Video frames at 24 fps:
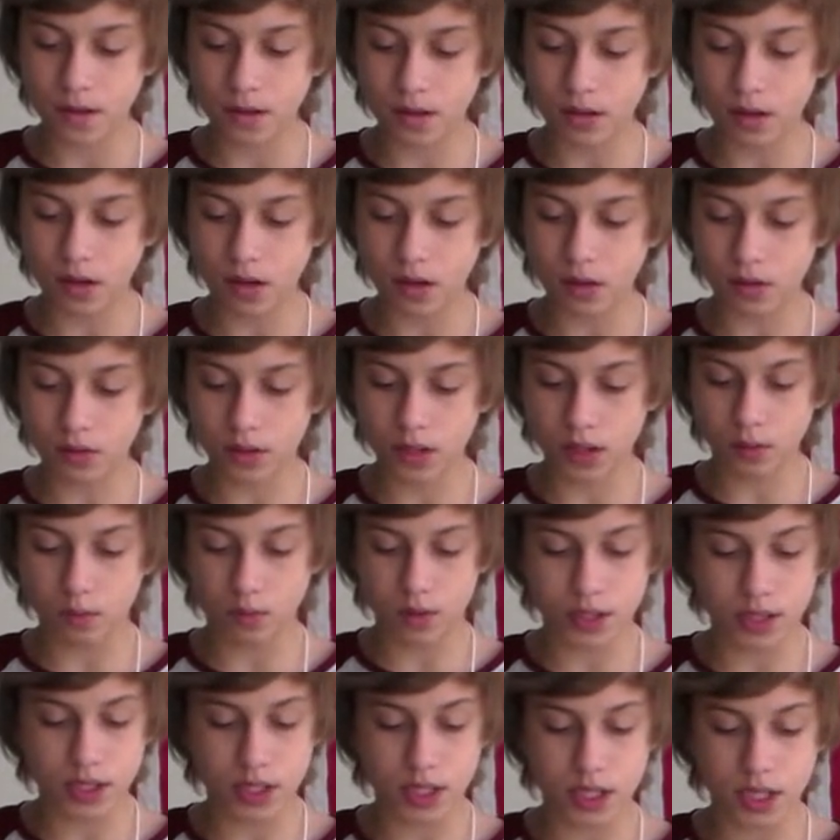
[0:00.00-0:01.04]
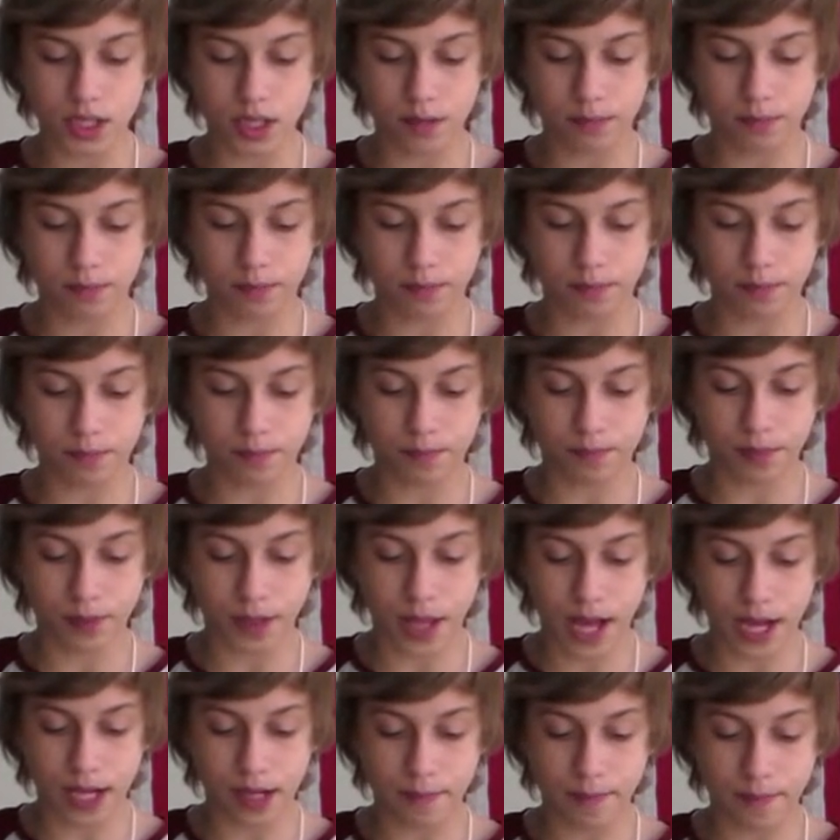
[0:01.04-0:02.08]
Not only was he a
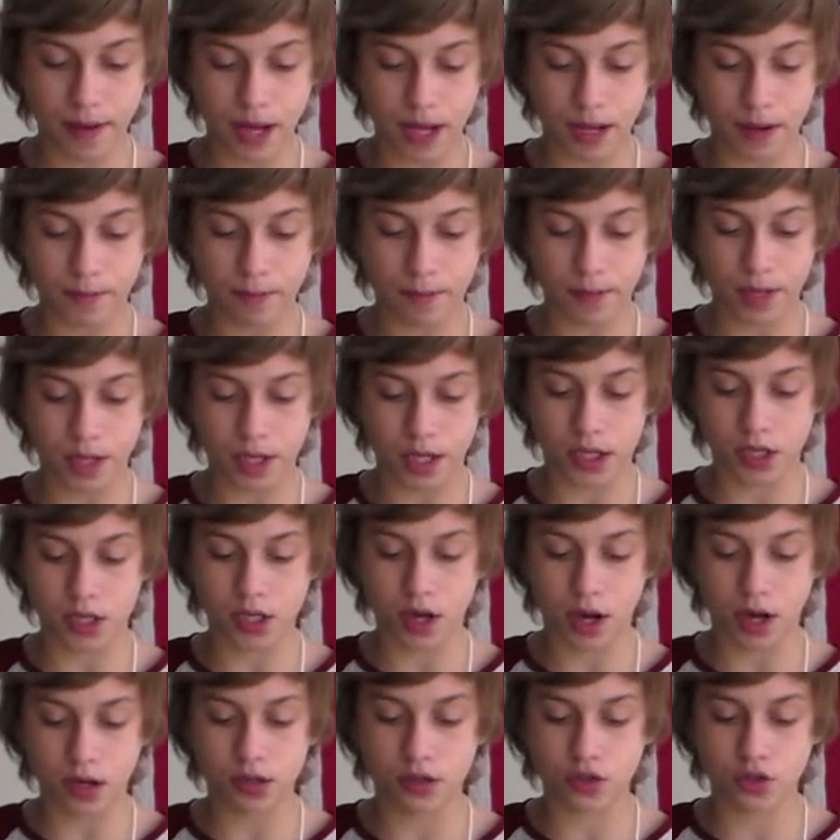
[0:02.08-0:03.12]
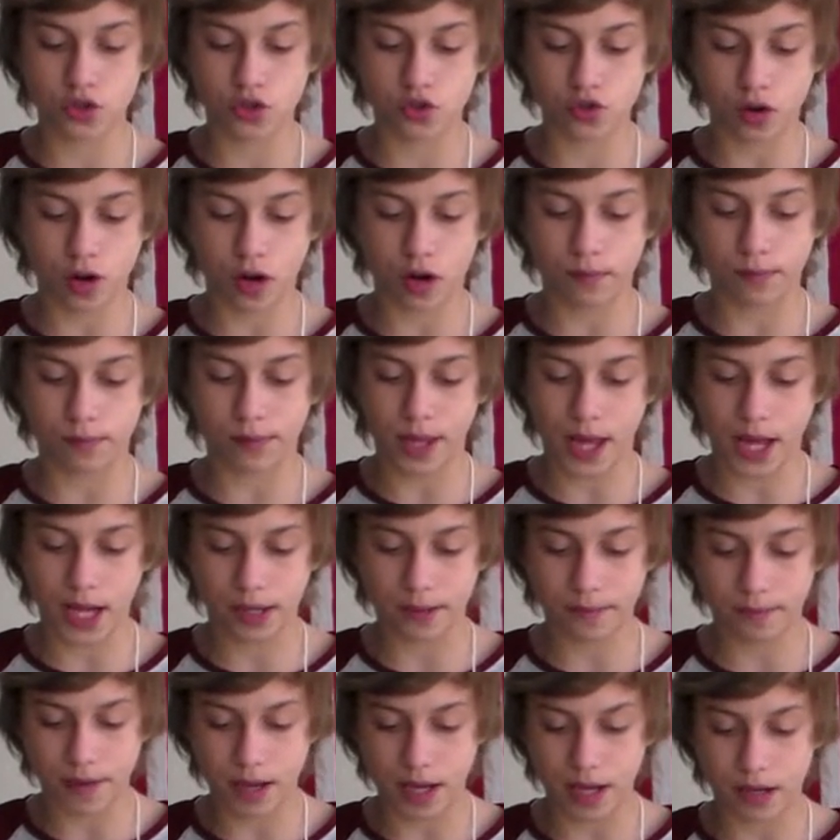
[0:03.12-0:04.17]
black man, but a young, strong
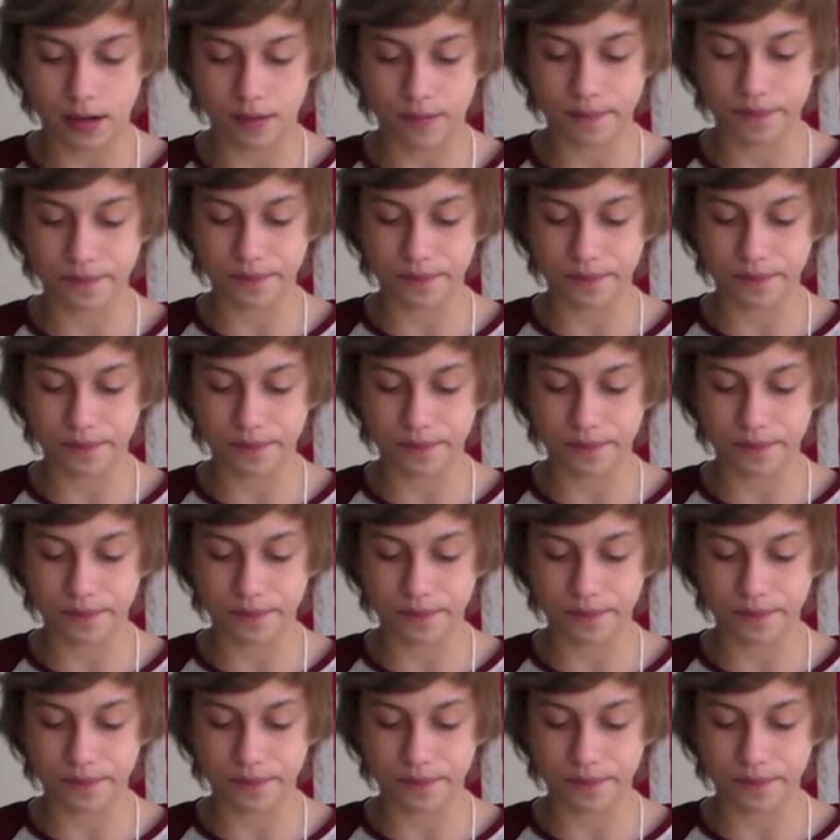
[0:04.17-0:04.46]
black man.